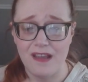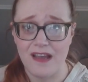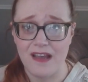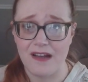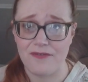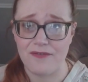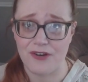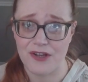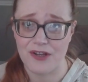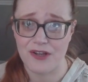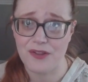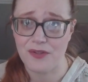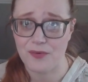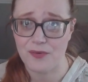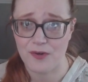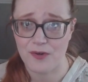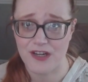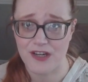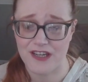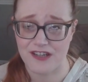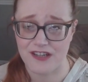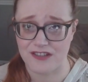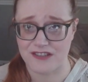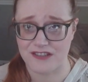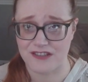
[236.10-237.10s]
every
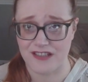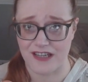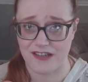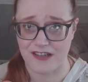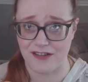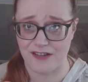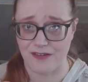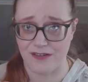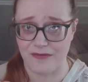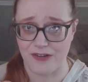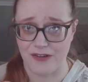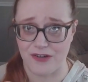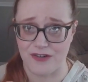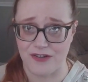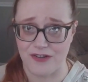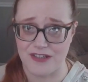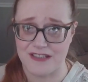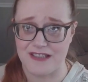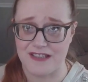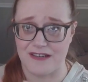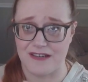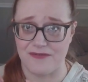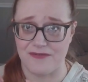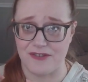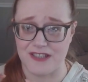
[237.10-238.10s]
3-year cycle of
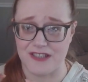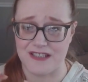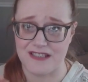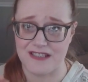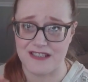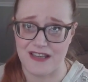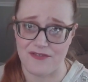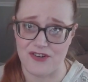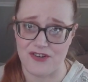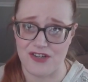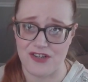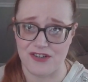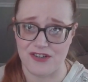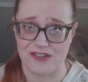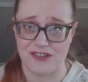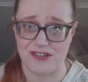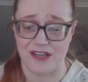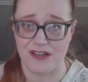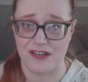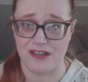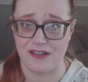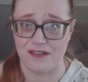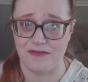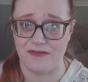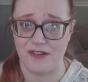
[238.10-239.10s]
locusts, every 7-year
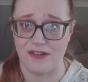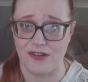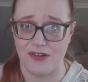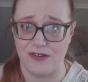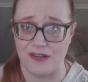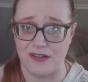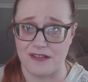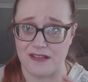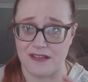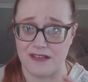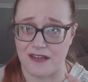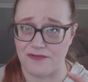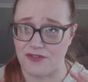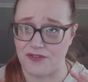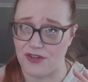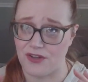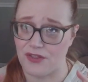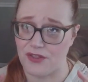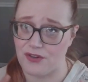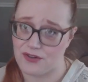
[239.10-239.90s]
cycle of locusts, and every